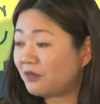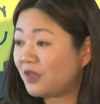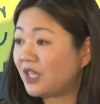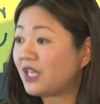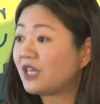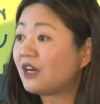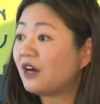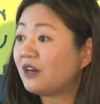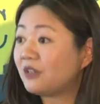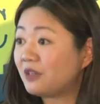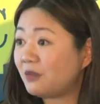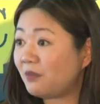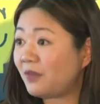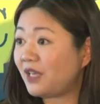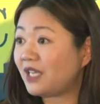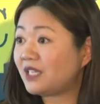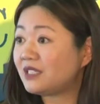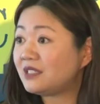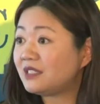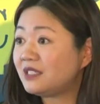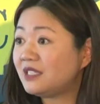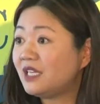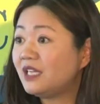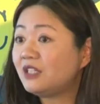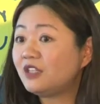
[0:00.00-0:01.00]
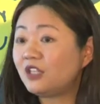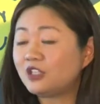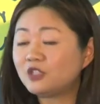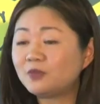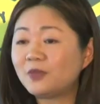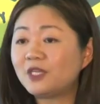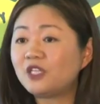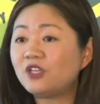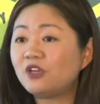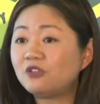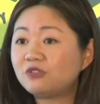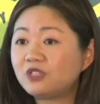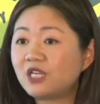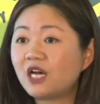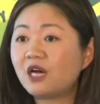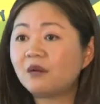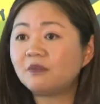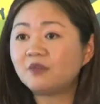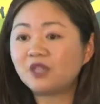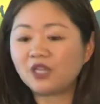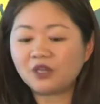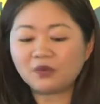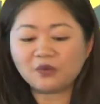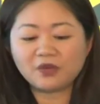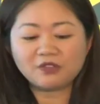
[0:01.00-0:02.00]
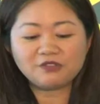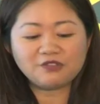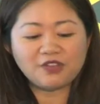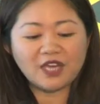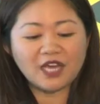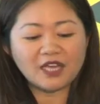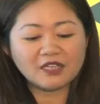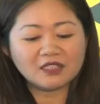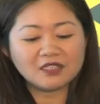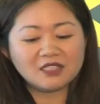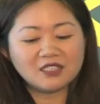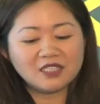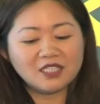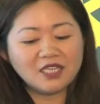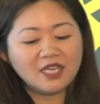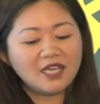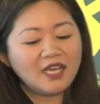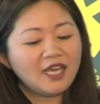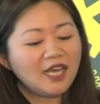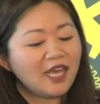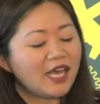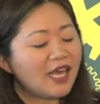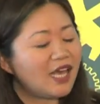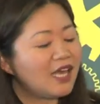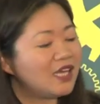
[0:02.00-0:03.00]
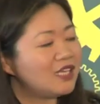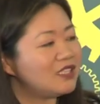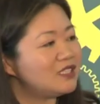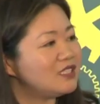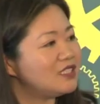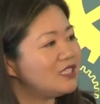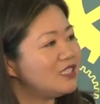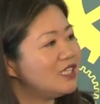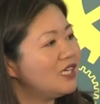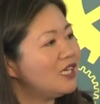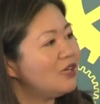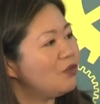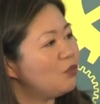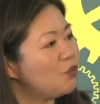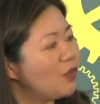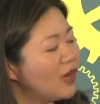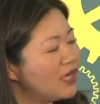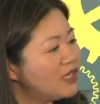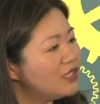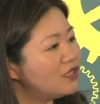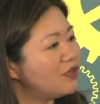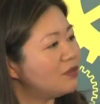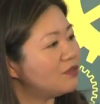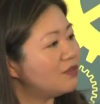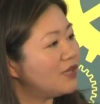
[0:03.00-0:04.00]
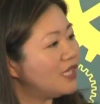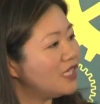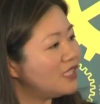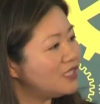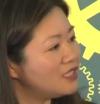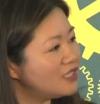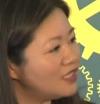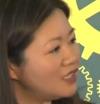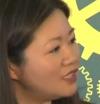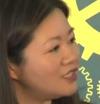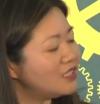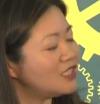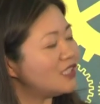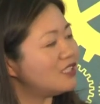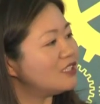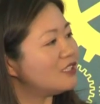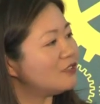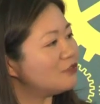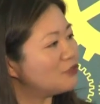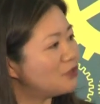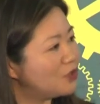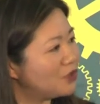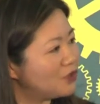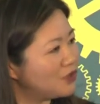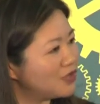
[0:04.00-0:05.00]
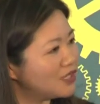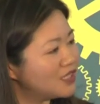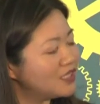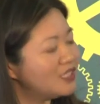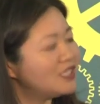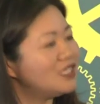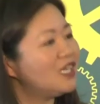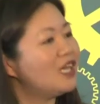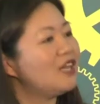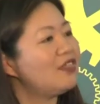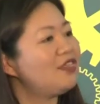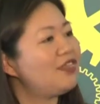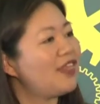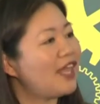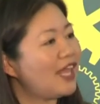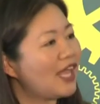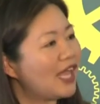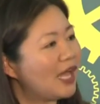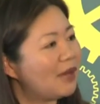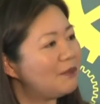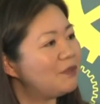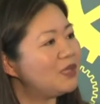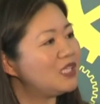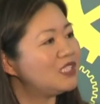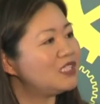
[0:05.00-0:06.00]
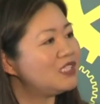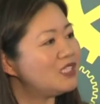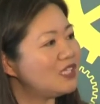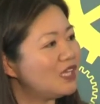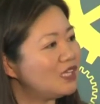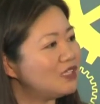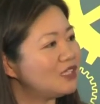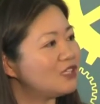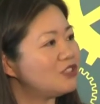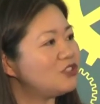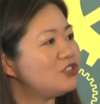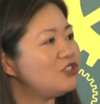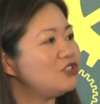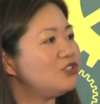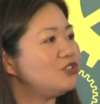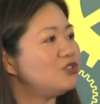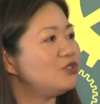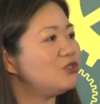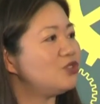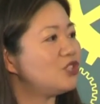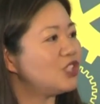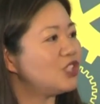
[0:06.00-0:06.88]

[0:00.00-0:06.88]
economies. There's been no domino effect. And one of the reasons is, of course, they have been selling to